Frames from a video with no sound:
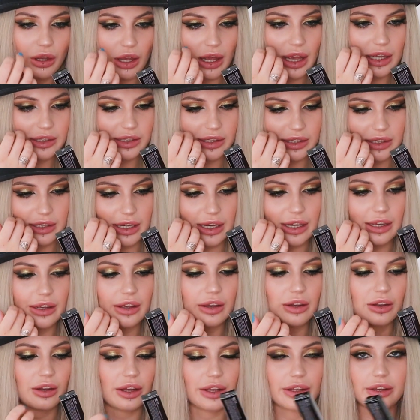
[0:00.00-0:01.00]
As I
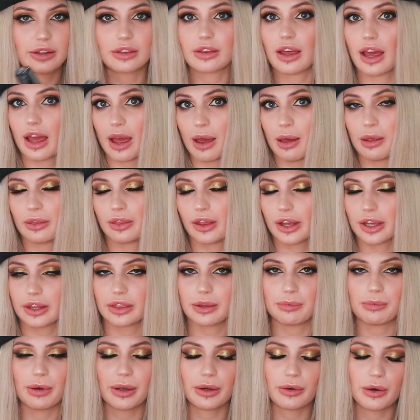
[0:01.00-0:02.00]
say, like
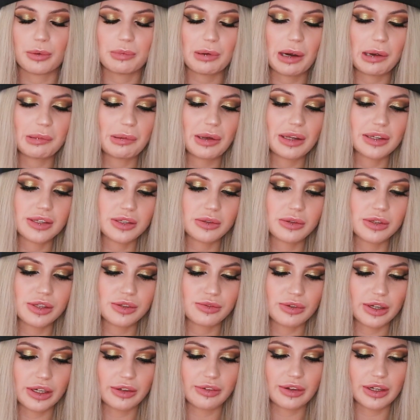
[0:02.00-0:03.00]
the micro brow pencil, it's
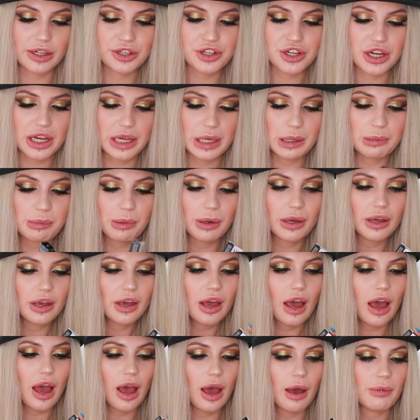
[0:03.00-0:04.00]
really, really cheap.
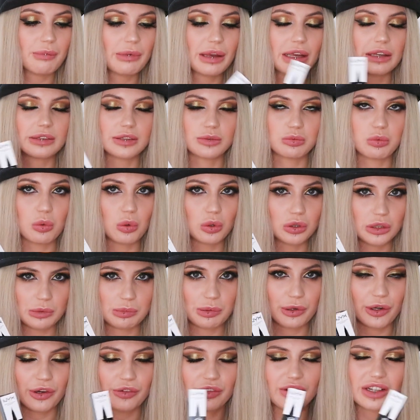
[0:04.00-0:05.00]
It's
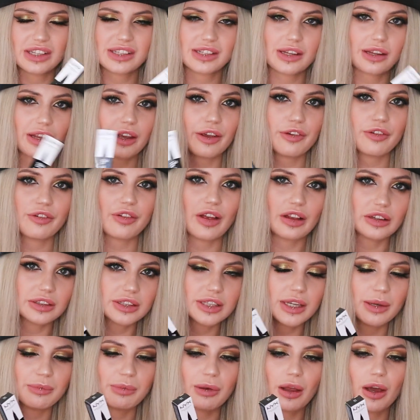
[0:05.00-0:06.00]
waterproof, and it's like a felt
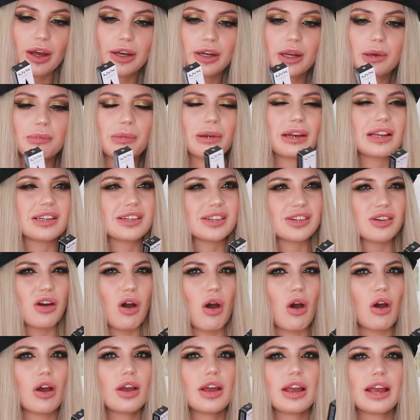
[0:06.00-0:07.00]
tip liner, but it's
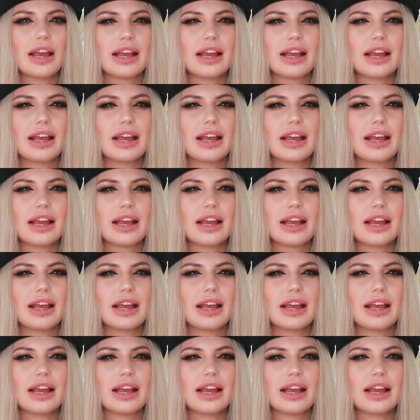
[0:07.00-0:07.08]
not.